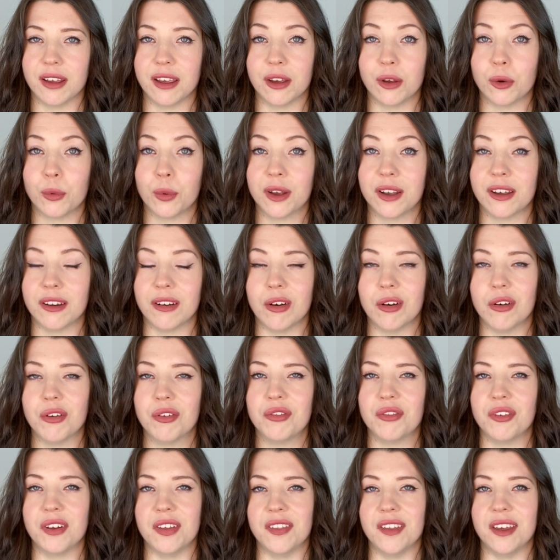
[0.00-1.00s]
it quick
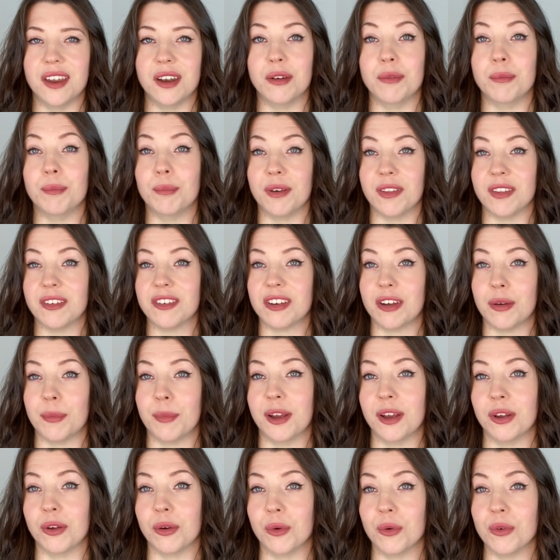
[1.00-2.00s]
enough, and then by the time
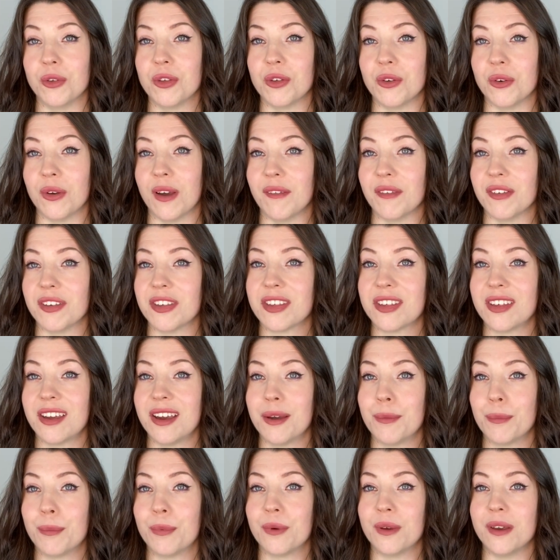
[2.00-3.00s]
I go to have a
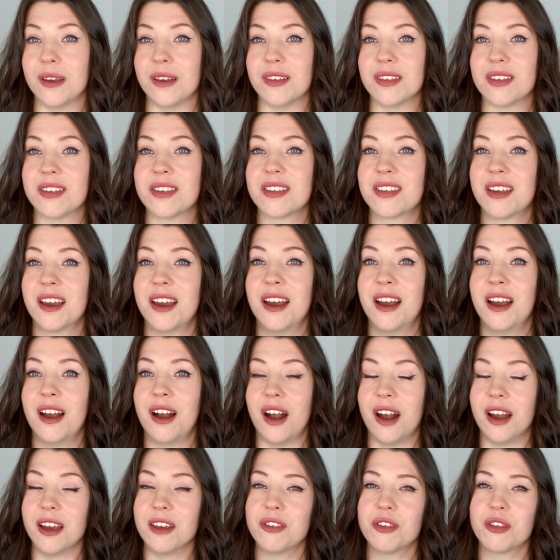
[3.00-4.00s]
sip, it's
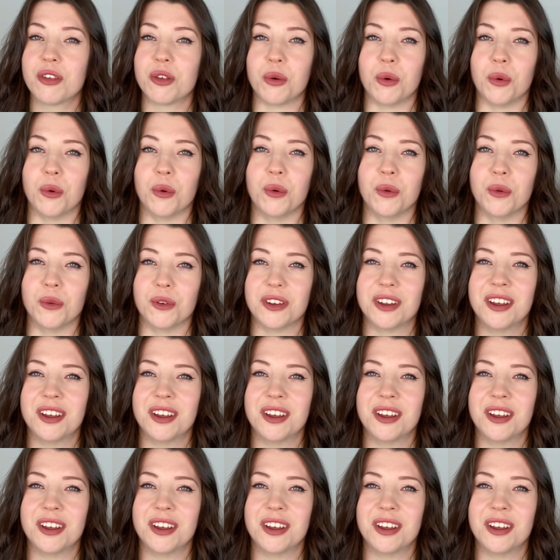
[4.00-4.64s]
ice cold.